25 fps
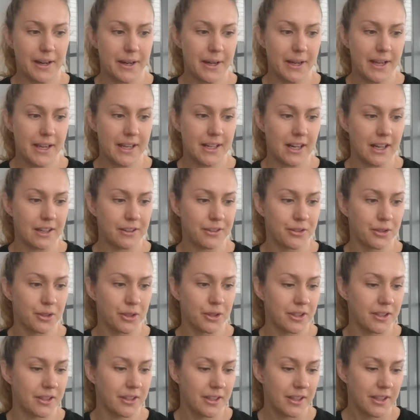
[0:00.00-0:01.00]
And I
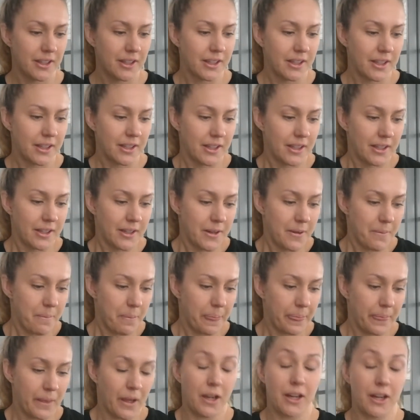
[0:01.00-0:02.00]
thought,
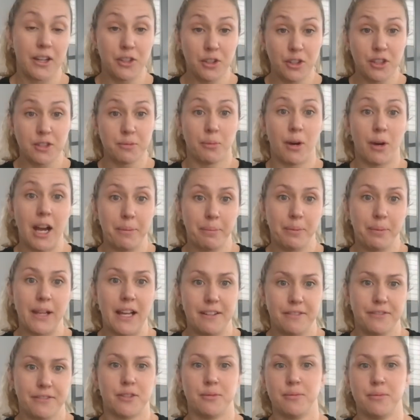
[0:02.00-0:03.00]
I can use my
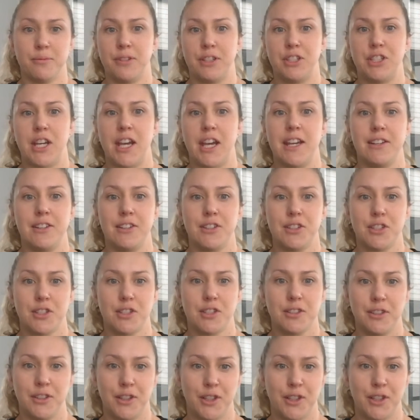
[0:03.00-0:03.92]
platform for change.